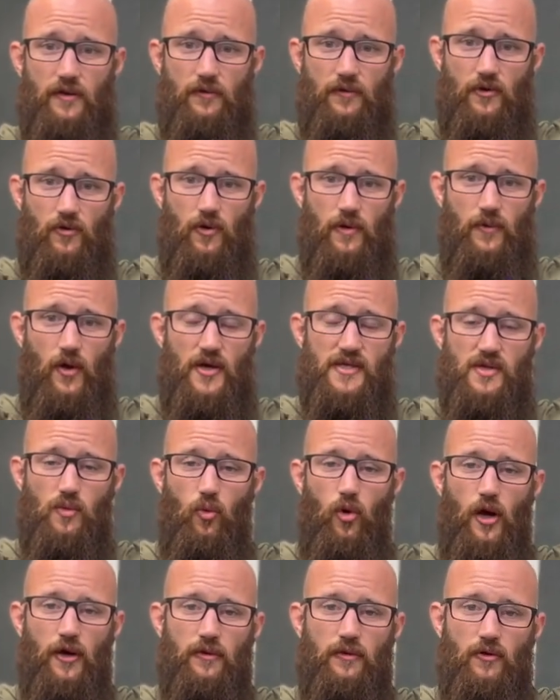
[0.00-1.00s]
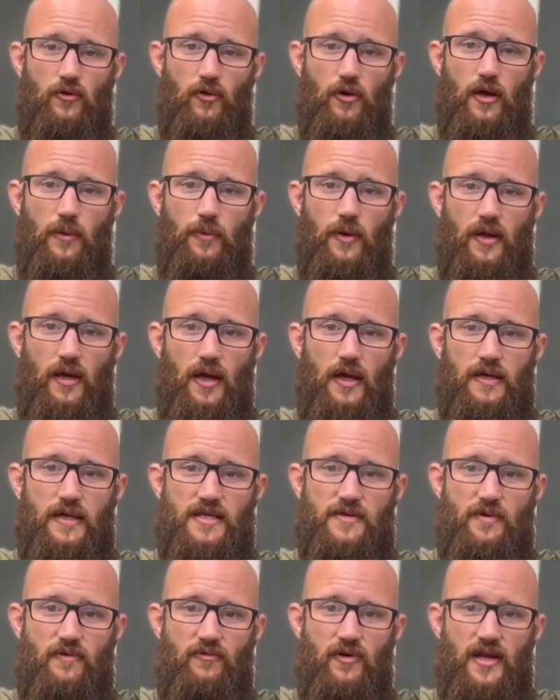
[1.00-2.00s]
the grip, nice and wide on the grip, okay? It needs
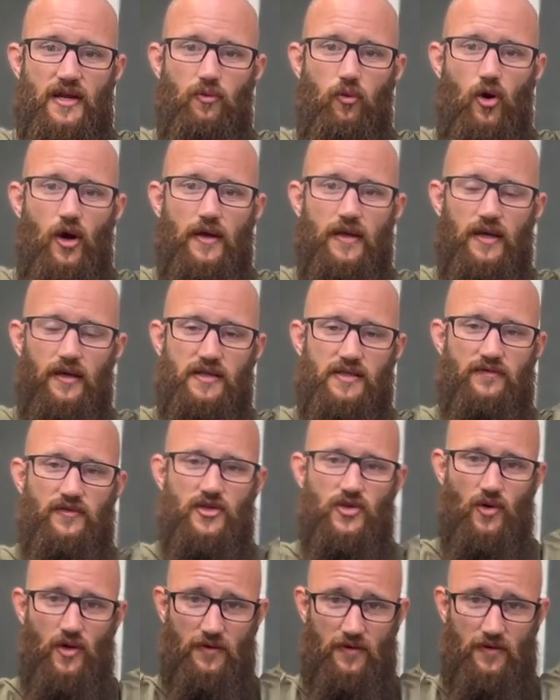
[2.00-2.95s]
to be really wide here, because if you try and